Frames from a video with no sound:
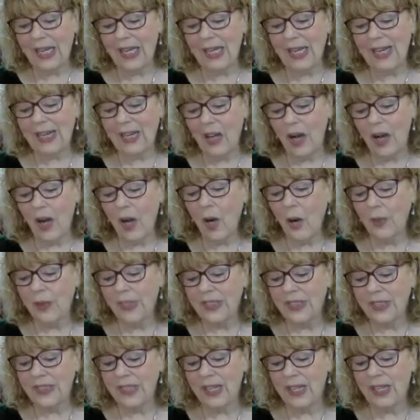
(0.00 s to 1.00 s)
and I
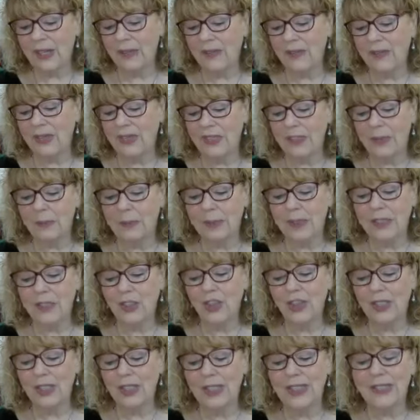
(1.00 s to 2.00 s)
always have as
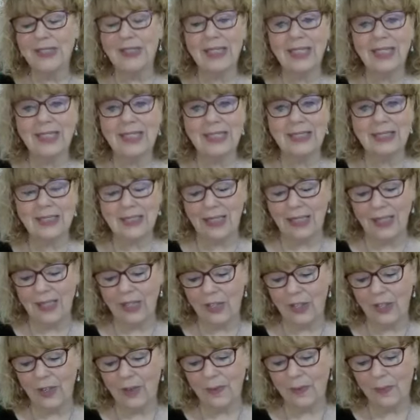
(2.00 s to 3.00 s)
much as I
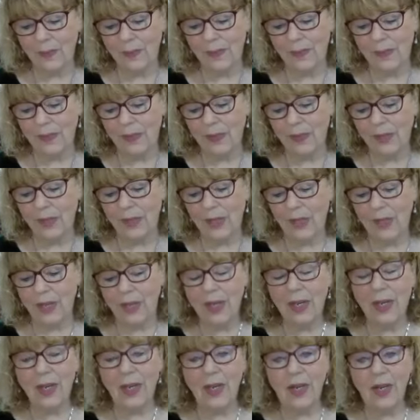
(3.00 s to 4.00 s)
desire.
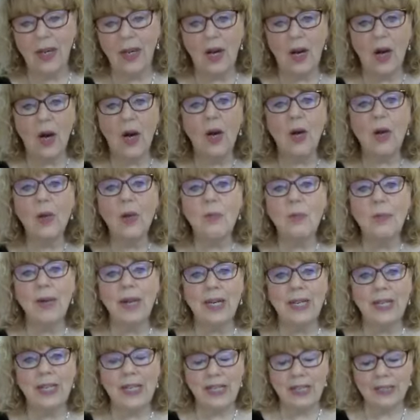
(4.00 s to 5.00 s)
All
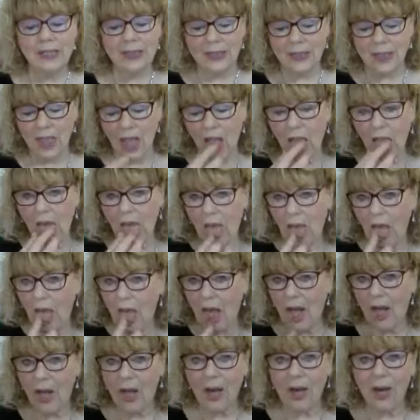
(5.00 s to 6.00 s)
my needs
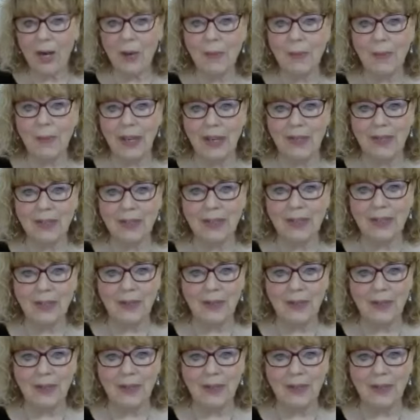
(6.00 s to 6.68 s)
are met.